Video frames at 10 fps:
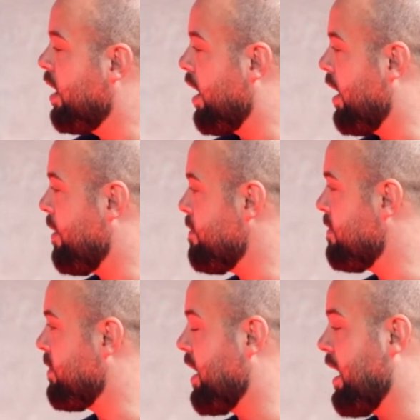Um,
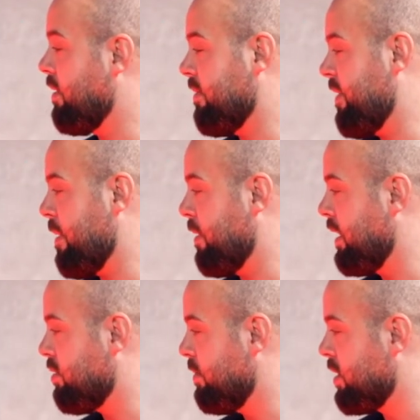but yeah, fair play
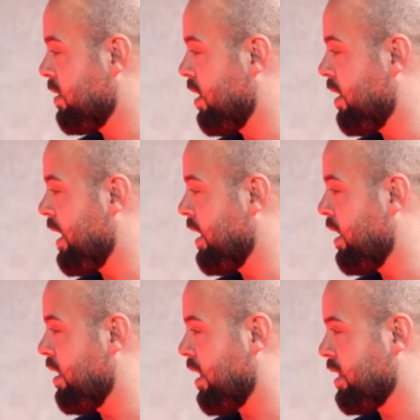to him. He's done all right,
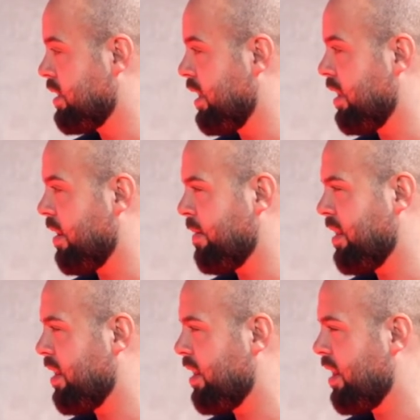and I can see that. I
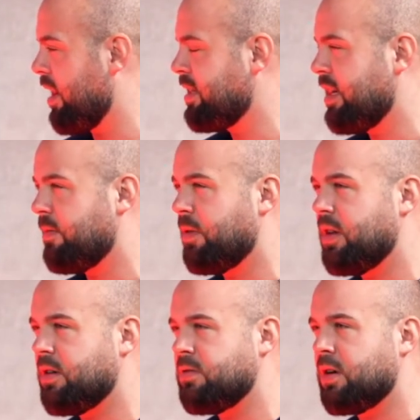mean, is it one of
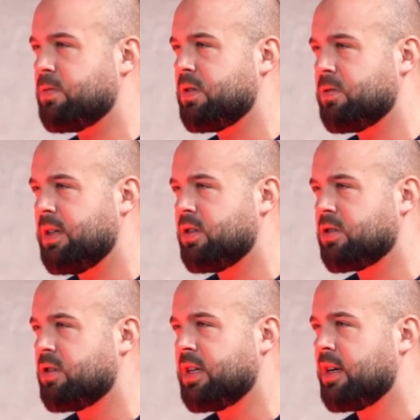those options where you just
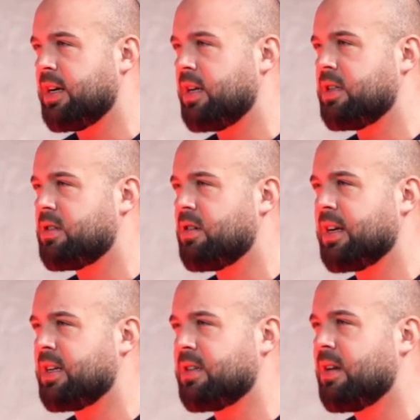trigger it? It's not
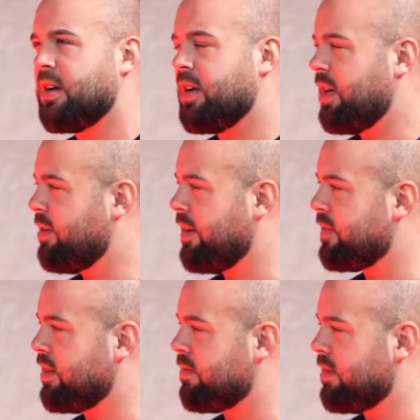like mm. a hmm. you don't have
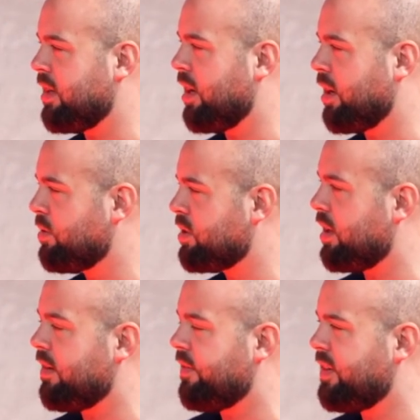to
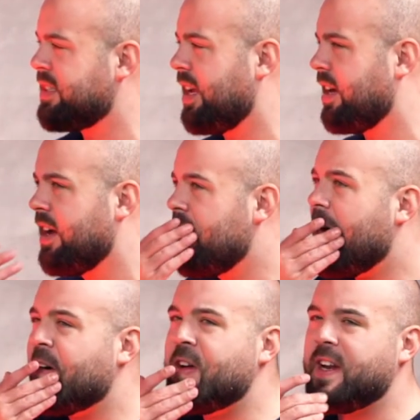negotiate or anything. I think yeah, so.
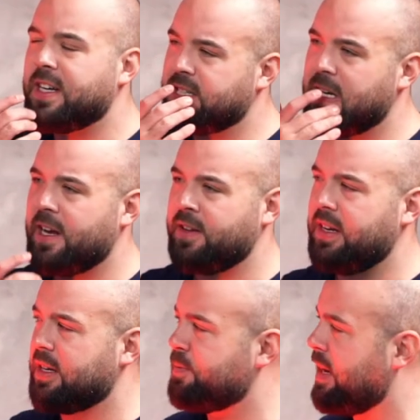I think that's gonna. I think
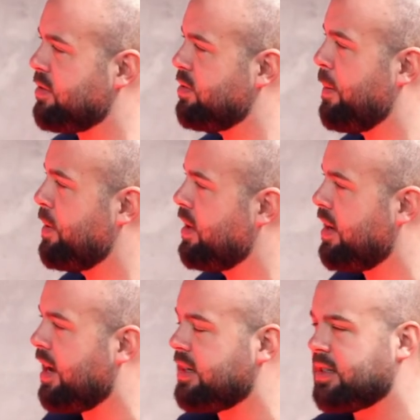that's bound to happen in the
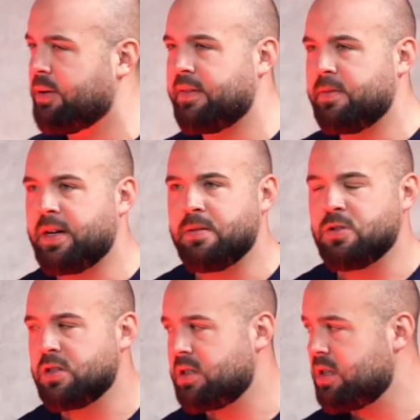next however many
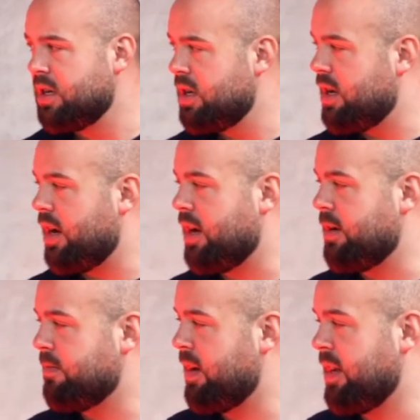months,
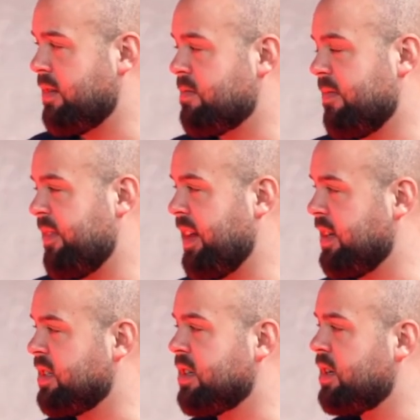um, and it's fairly
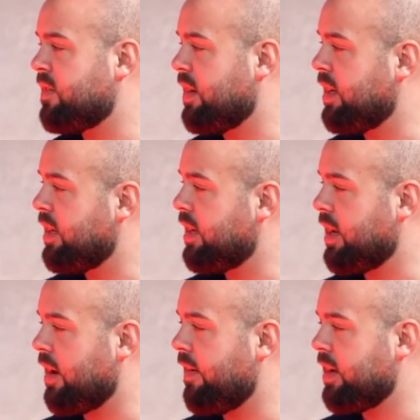deserved, really. I,
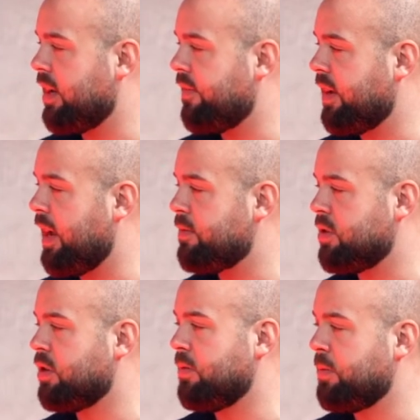I reckon if he keeps it
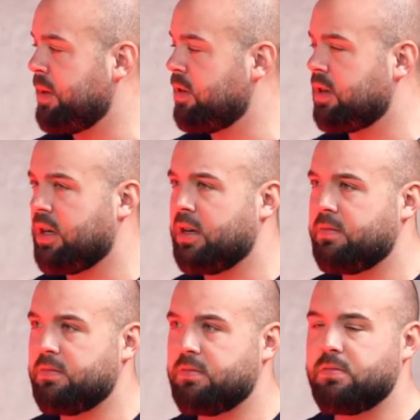up, they'll be looking at
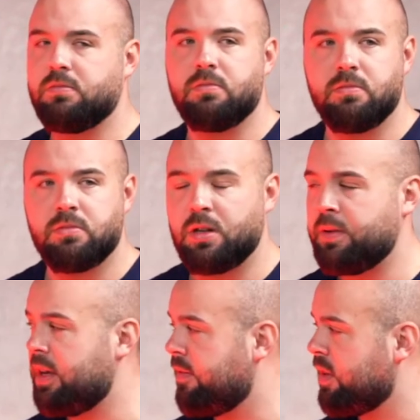
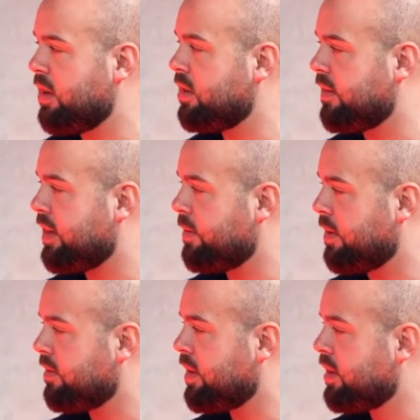doing it even longer, really,
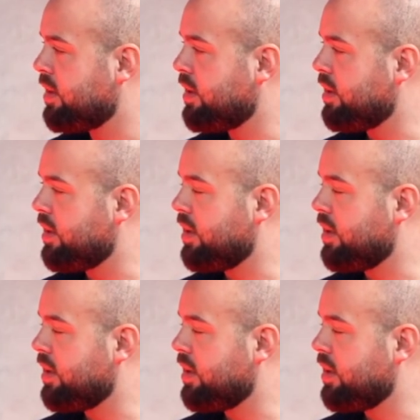won't they?